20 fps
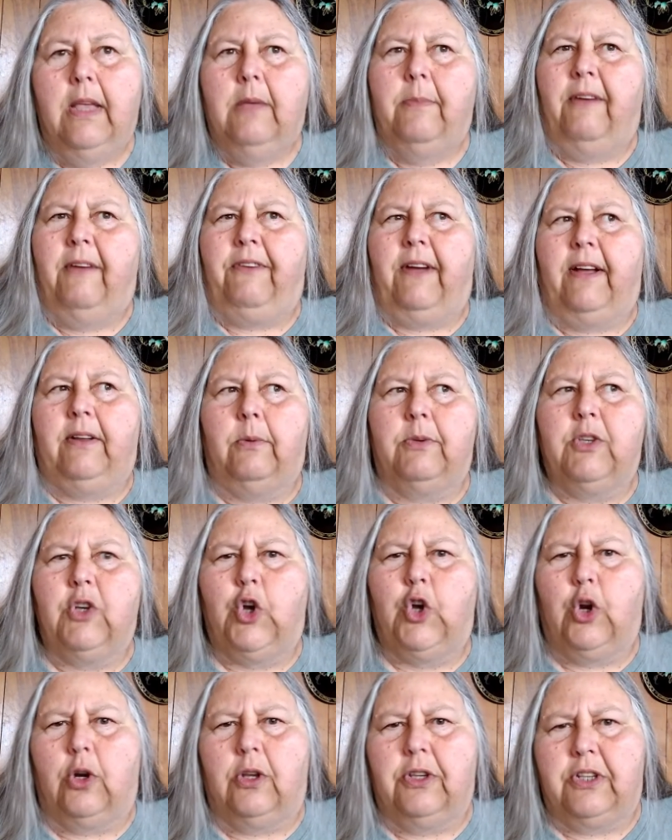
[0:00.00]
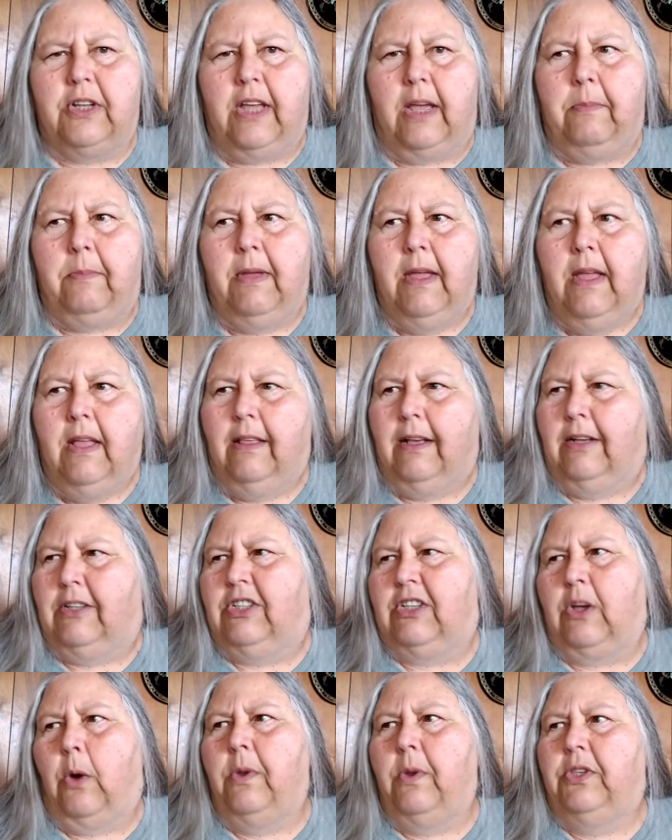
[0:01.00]
matter of fact, it was a girl's name, like
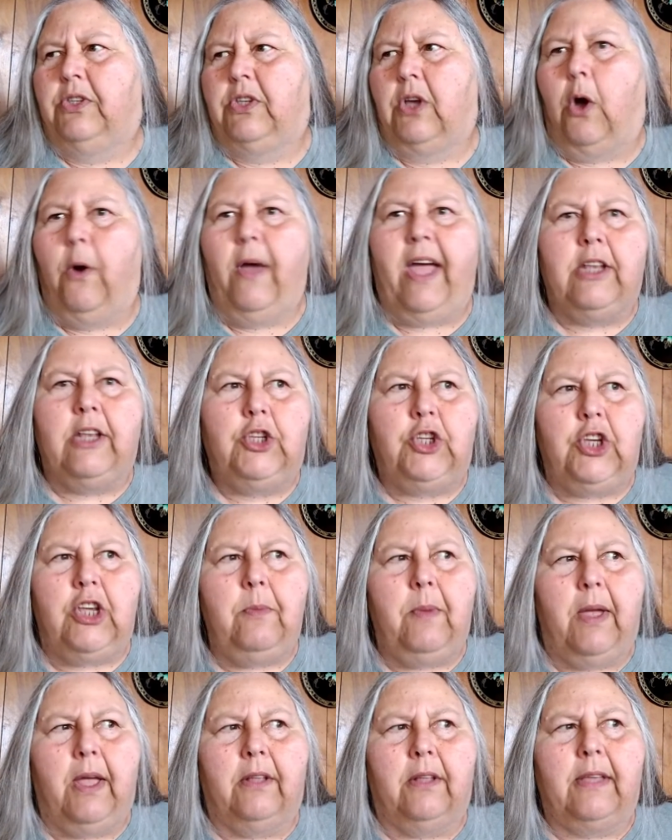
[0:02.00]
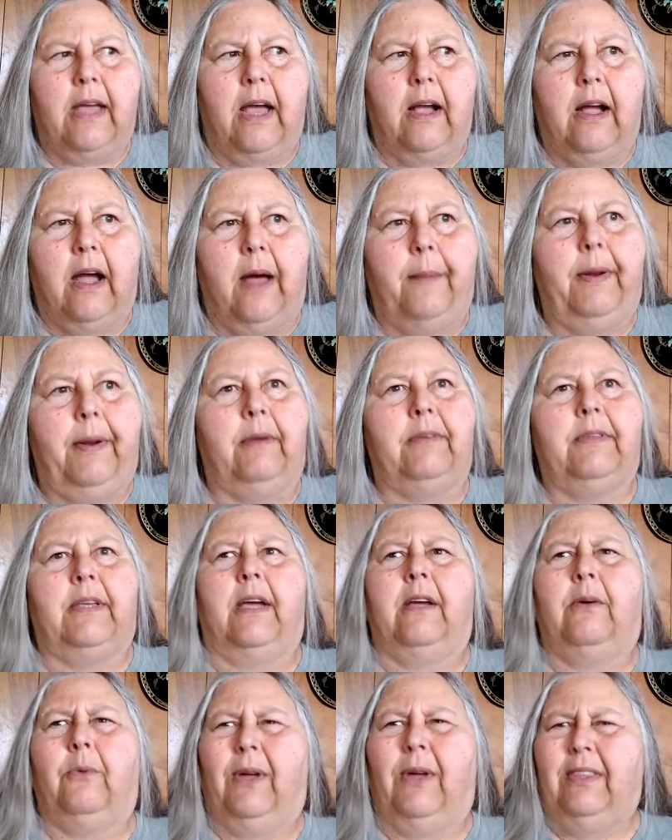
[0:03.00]
so and so at gmail.com, and I was
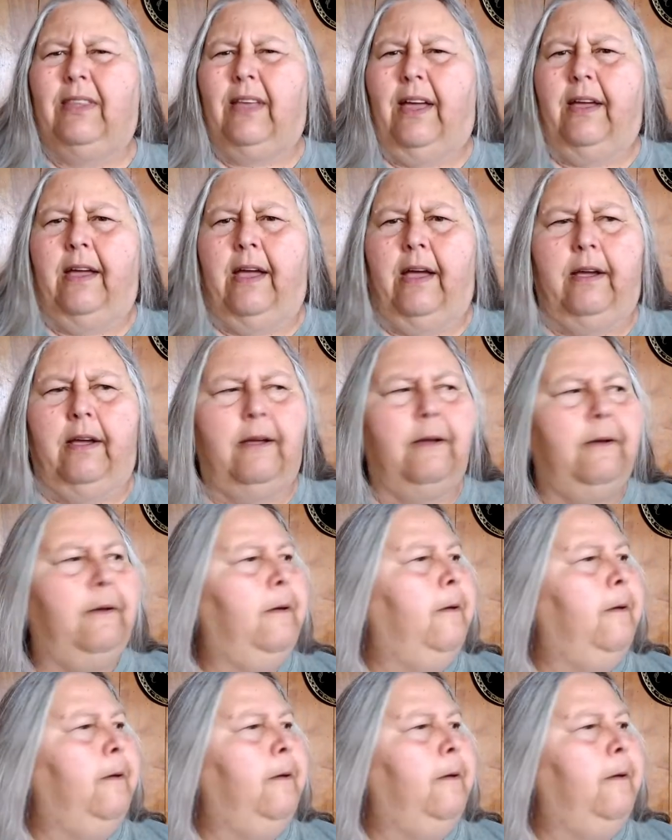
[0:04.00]
like, what the heck?